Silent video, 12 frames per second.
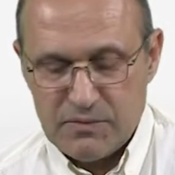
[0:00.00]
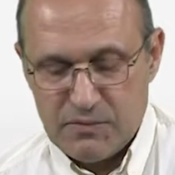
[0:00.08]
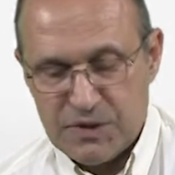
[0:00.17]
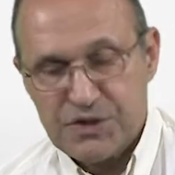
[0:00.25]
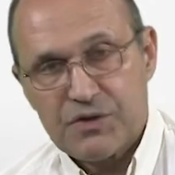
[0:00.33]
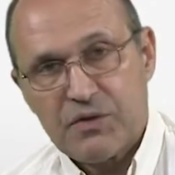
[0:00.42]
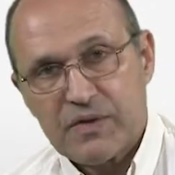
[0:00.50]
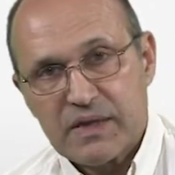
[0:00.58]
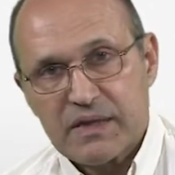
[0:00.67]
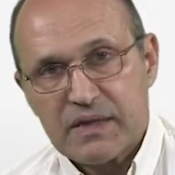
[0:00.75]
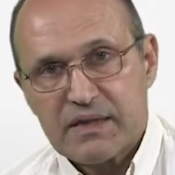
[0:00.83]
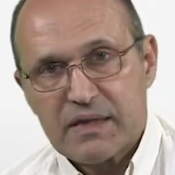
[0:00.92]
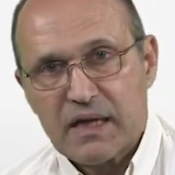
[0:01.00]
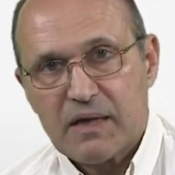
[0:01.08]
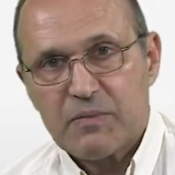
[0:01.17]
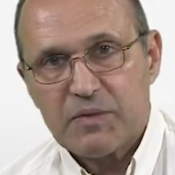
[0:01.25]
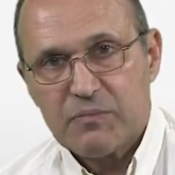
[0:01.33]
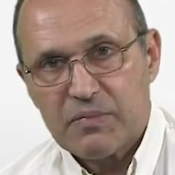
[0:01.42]
and we show that this
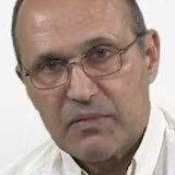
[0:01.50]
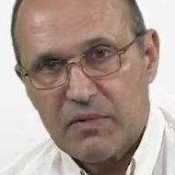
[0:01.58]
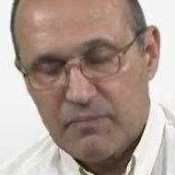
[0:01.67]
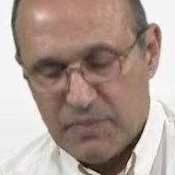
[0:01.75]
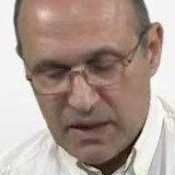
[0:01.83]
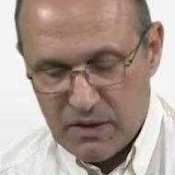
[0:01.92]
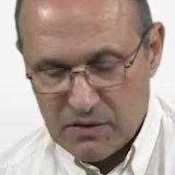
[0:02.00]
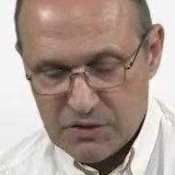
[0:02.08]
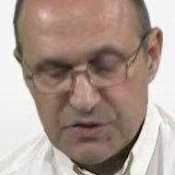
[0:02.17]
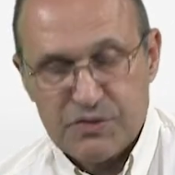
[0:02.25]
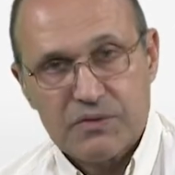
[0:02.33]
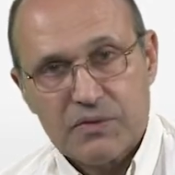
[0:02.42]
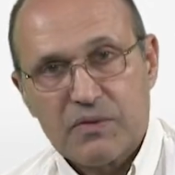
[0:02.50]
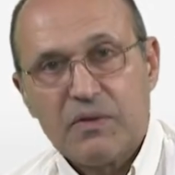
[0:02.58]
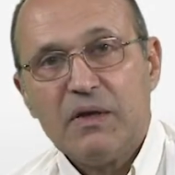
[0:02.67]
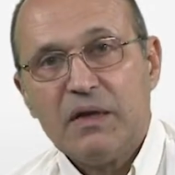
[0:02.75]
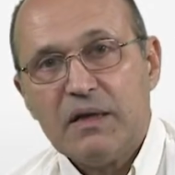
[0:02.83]
element belongs to